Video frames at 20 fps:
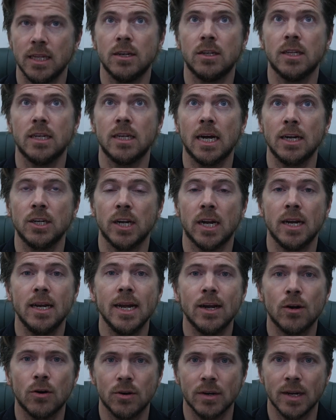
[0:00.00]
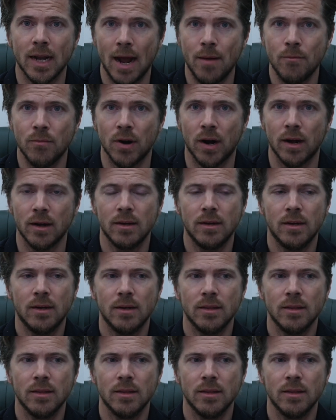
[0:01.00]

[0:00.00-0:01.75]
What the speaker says: There's actually a Nikon camera